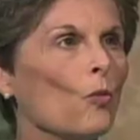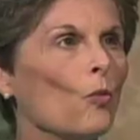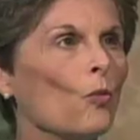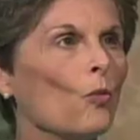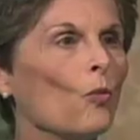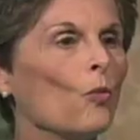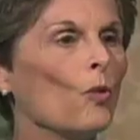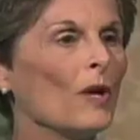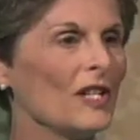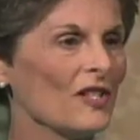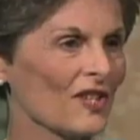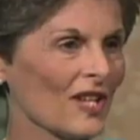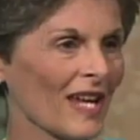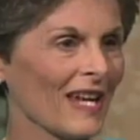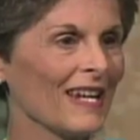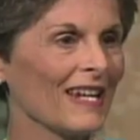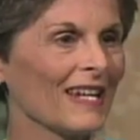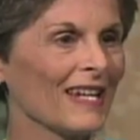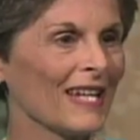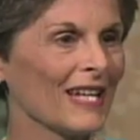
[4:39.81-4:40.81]
We
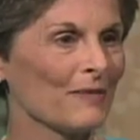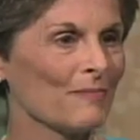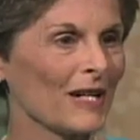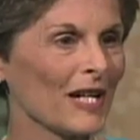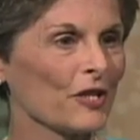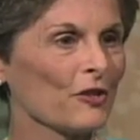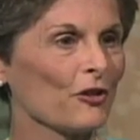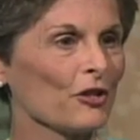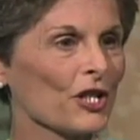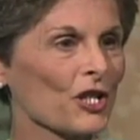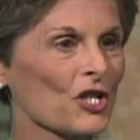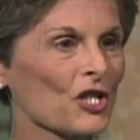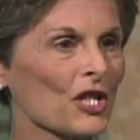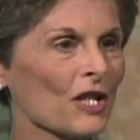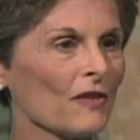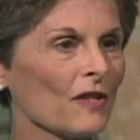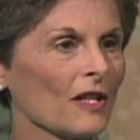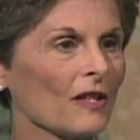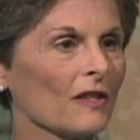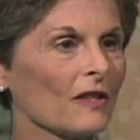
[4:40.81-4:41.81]
say in my tradition
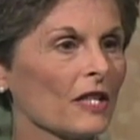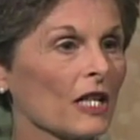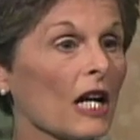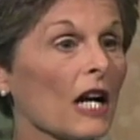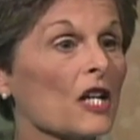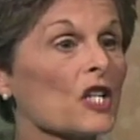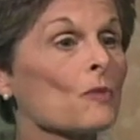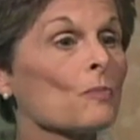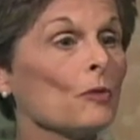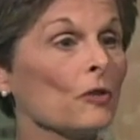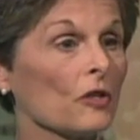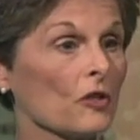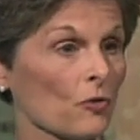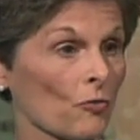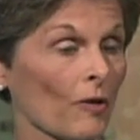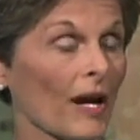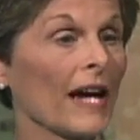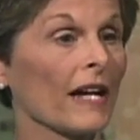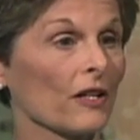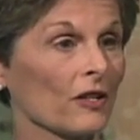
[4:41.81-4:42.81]
that the gospel is
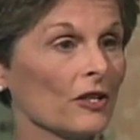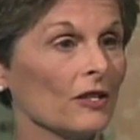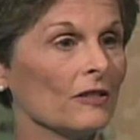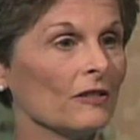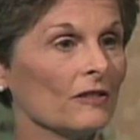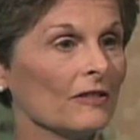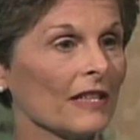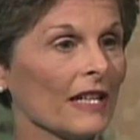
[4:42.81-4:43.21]
radical,